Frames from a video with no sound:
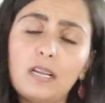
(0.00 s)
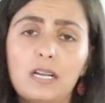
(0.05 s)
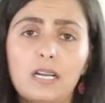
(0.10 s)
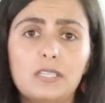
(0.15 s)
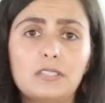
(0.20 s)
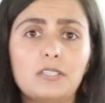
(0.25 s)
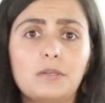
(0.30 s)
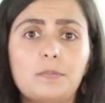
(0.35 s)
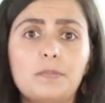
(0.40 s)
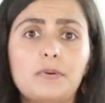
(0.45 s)

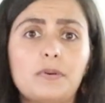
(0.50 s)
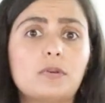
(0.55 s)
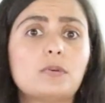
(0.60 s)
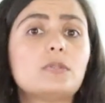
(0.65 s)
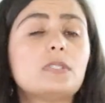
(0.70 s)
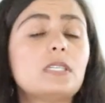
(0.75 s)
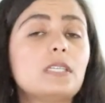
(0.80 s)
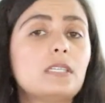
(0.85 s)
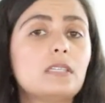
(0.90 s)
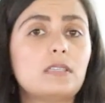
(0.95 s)
other
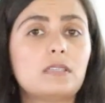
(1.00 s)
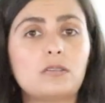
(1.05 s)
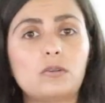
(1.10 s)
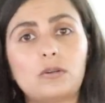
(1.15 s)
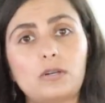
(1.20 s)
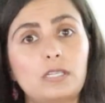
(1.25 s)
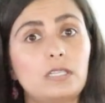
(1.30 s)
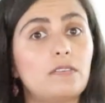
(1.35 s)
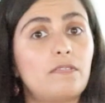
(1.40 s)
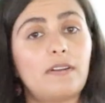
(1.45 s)
protein or
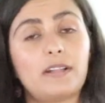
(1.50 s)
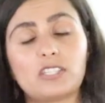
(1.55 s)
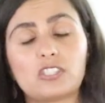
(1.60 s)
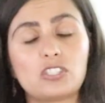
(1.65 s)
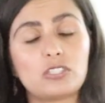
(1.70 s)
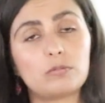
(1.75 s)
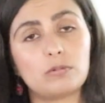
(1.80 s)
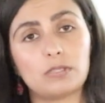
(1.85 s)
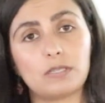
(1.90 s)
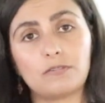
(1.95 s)
other
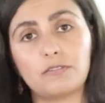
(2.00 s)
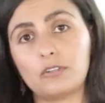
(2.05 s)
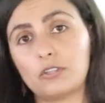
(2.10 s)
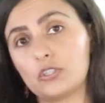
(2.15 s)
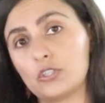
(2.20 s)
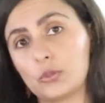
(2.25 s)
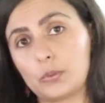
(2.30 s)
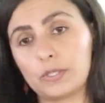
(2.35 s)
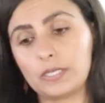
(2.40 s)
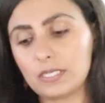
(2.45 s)
vegetable of your
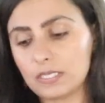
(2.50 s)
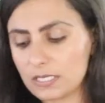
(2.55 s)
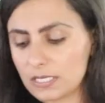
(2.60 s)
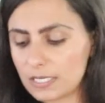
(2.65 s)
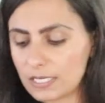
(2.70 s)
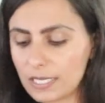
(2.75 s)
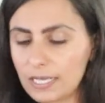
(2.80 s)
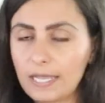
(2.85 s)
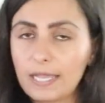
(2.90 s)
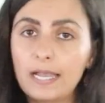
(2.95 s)
choice.